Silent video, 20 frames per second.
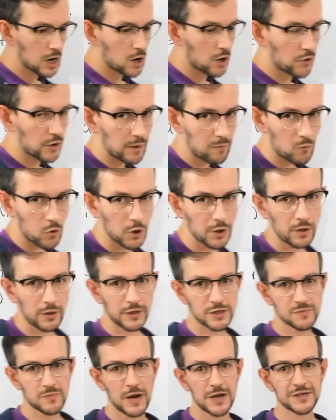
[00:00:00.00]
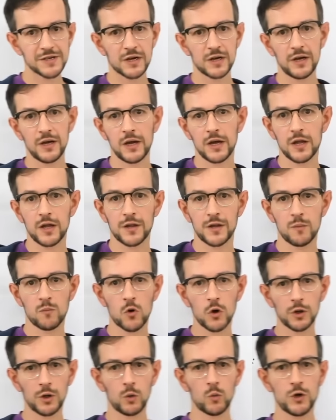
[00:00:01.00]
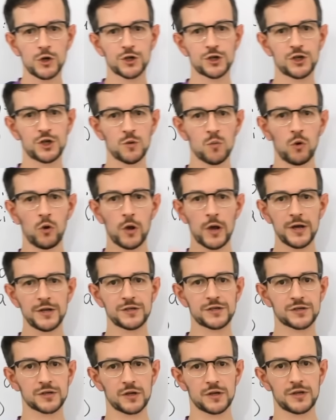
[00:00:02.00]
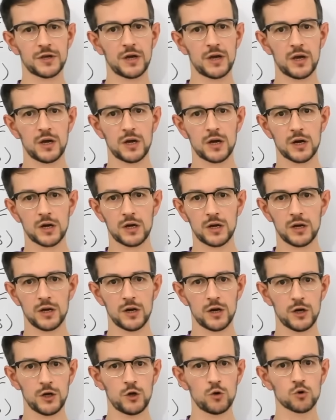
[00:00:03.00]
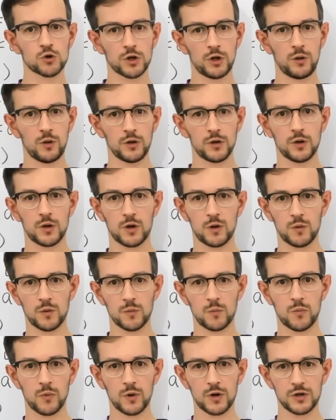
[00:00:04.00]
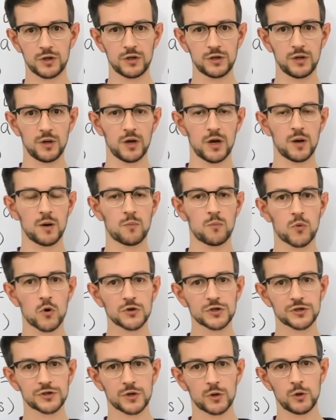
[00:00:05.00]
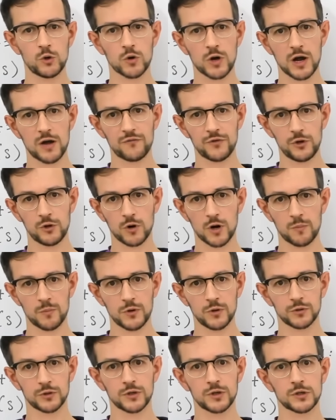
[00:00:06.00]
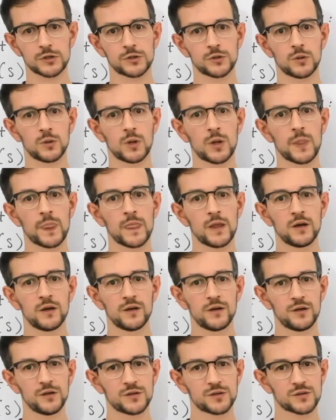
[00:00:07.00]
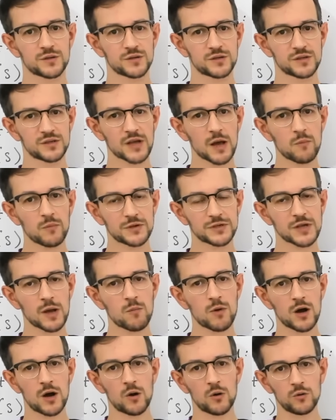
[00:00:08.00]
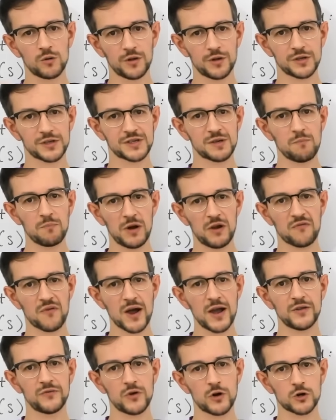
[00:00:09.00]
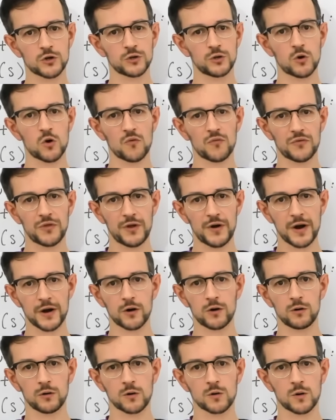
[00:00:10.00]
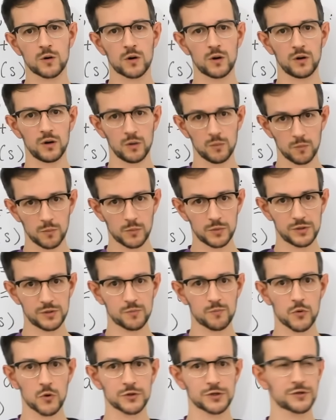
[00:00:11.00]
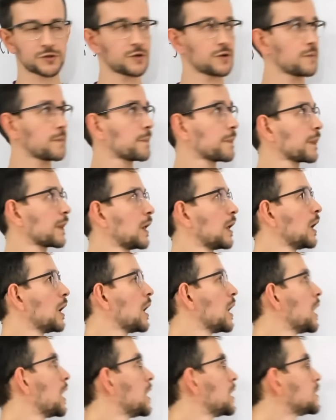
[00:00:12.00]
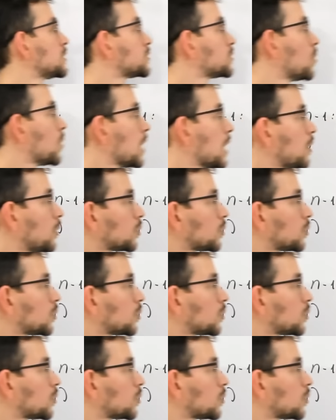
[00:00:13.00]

RAM model is basically the model which simulates the usual processor you have in your computer. So it's somehow the simplified version of the regular processor. So how